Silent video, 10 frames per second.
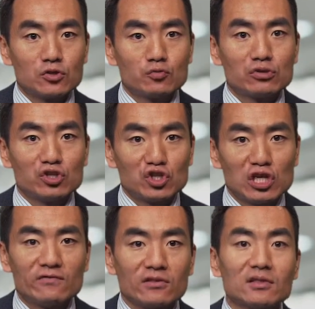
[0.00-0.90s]
to
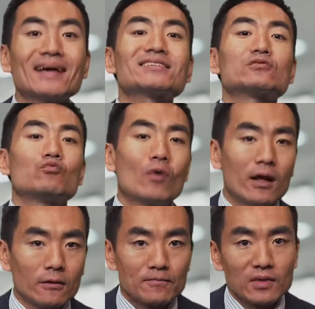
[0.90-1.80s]
achieve less
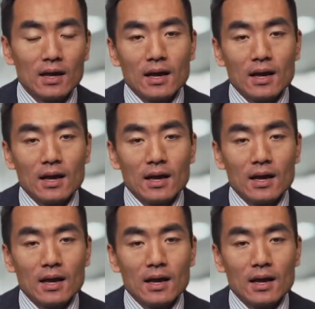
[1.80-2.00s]
well.